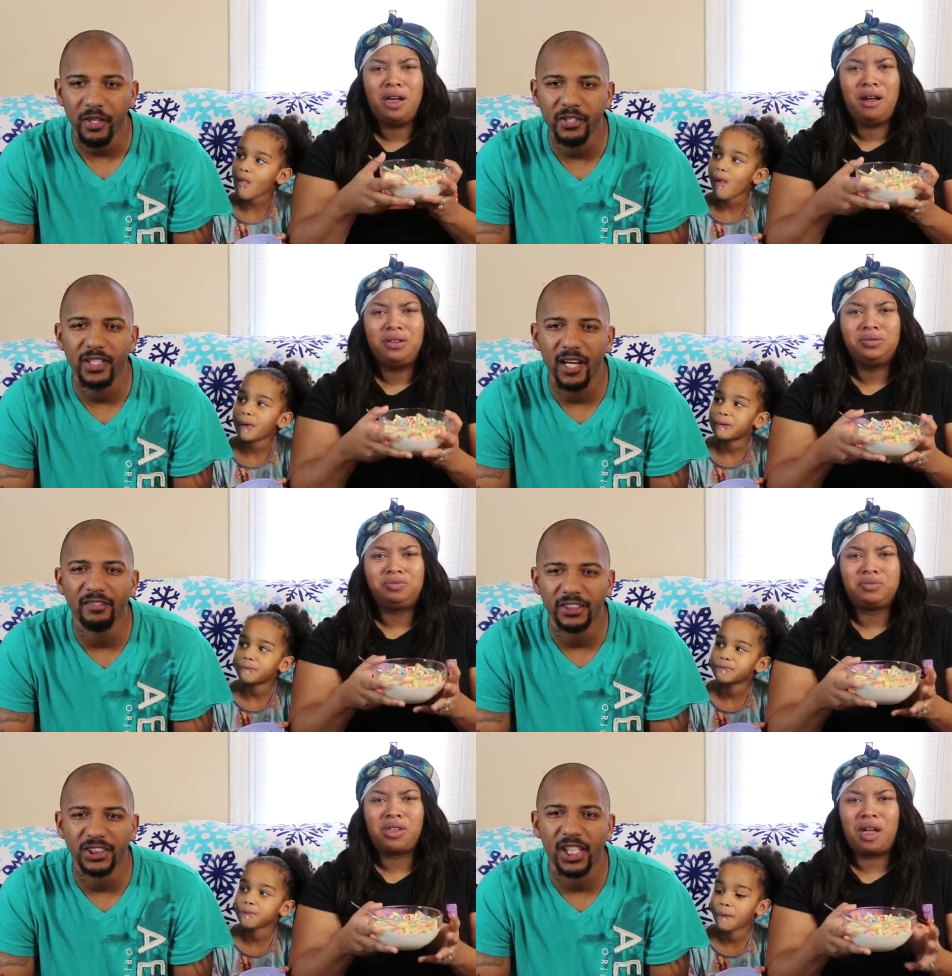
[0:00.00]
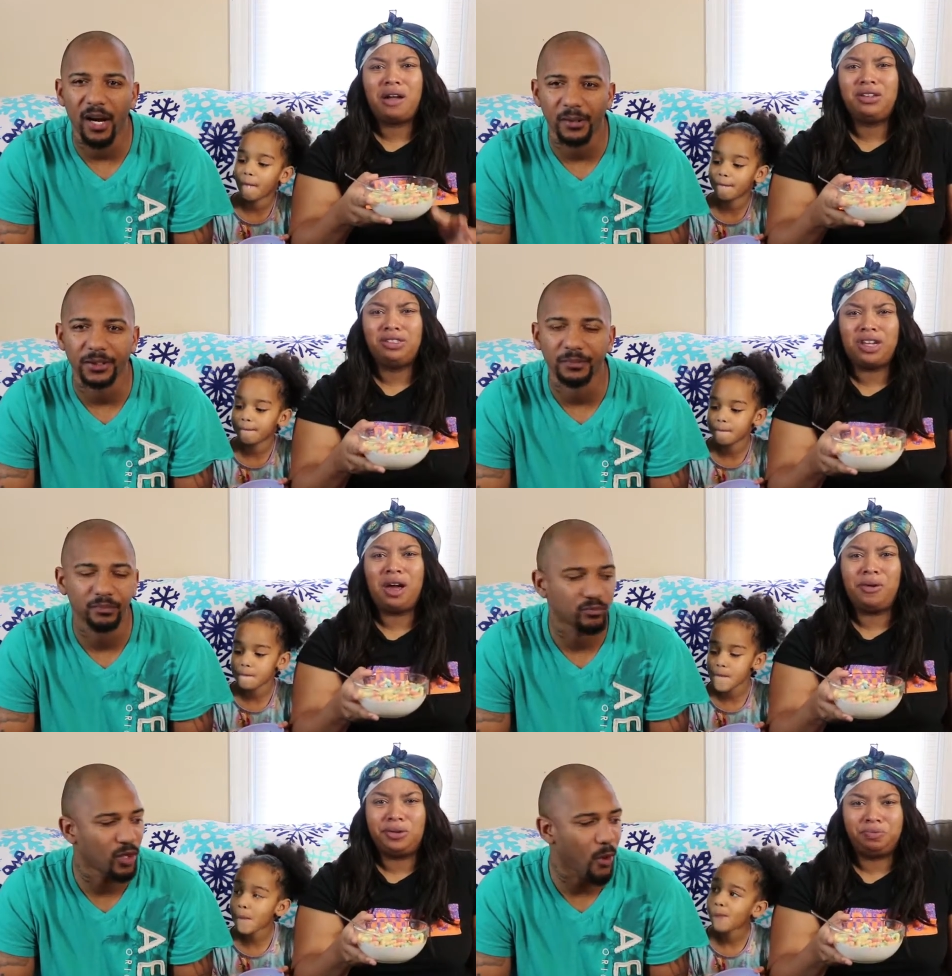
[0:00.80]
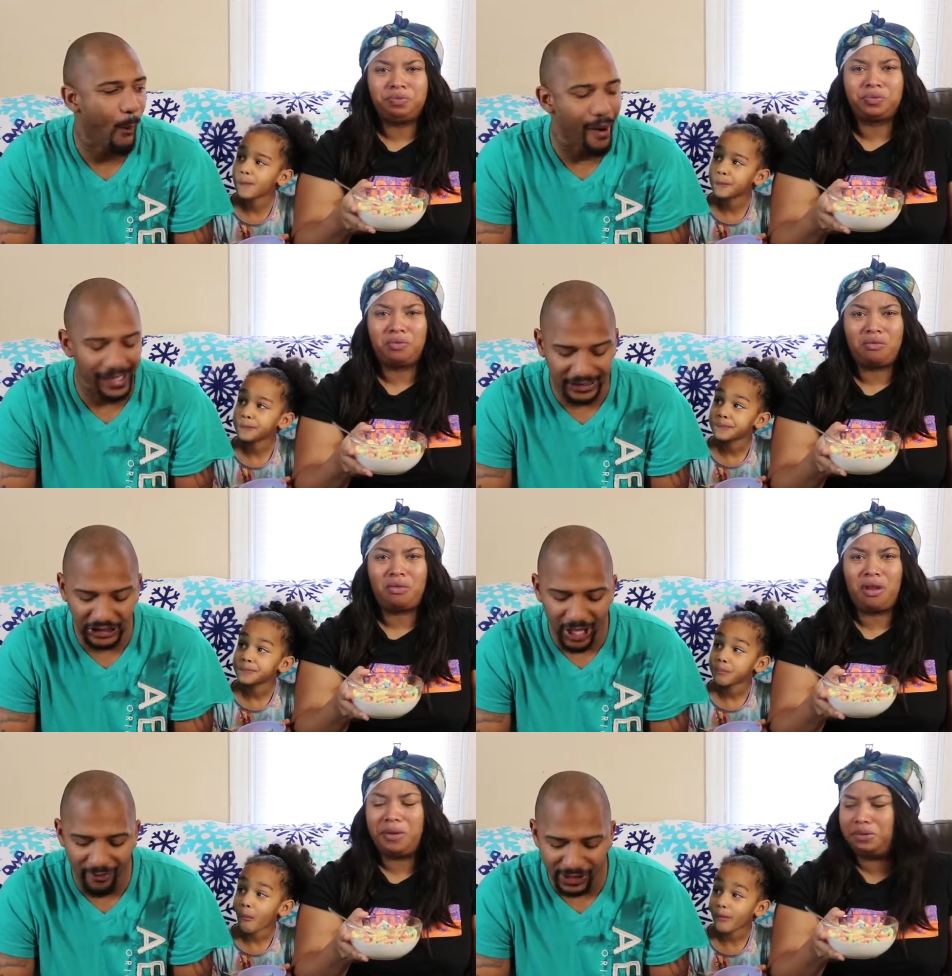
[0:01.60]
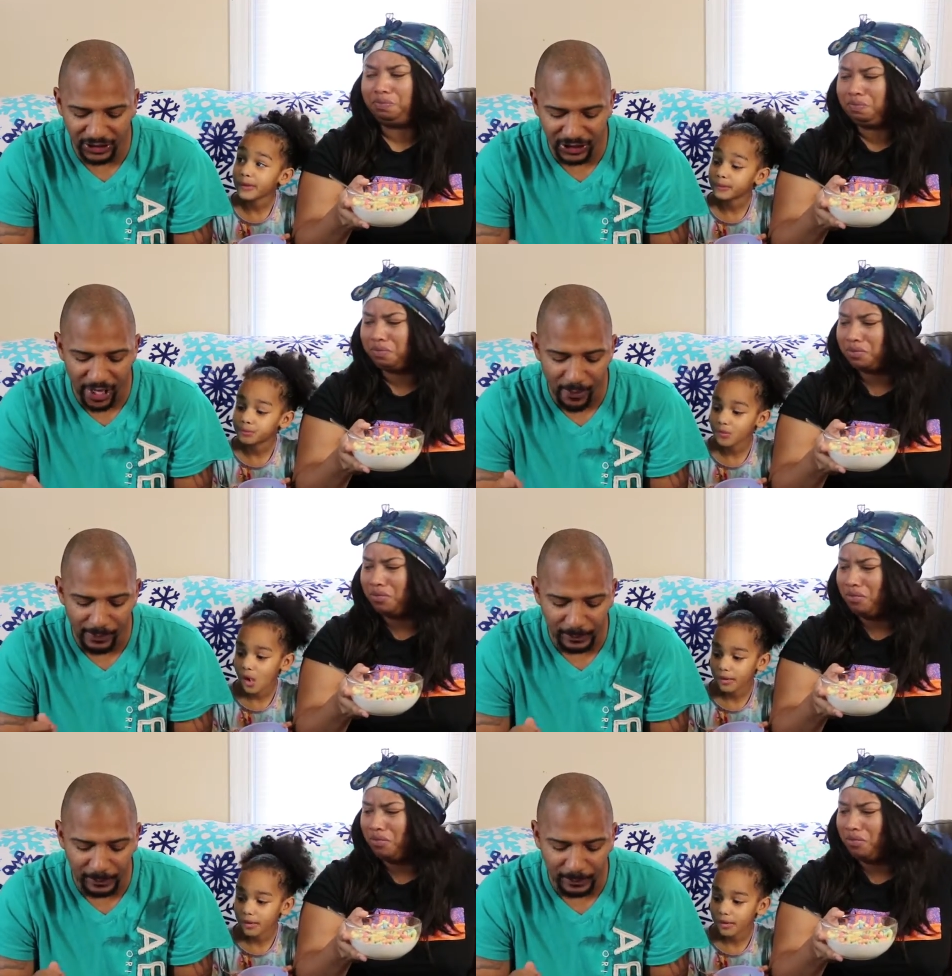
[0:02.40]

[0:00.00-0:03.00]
Speaker 1: It's definitely sour. It's sour. It's definitely sour.